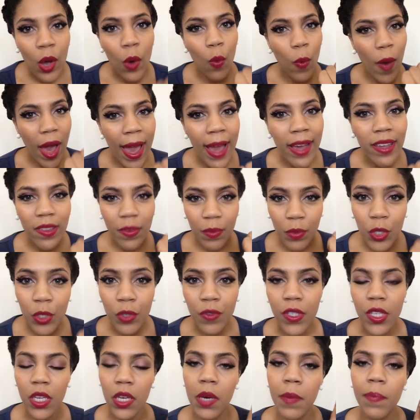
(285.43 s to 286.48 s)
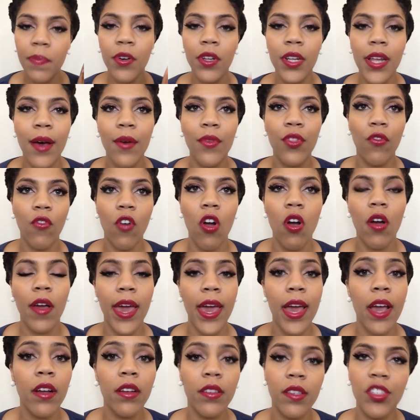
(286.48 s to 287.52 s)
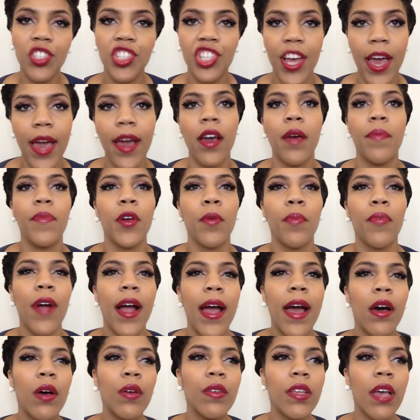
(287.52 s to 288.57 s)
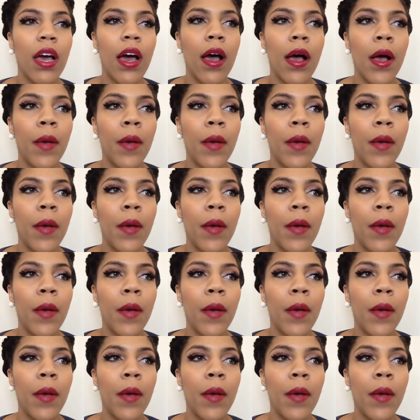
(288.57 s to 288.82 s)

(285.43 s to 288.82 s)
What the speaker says: Wax moves and can pull out the wrong hairs and jack up your brows.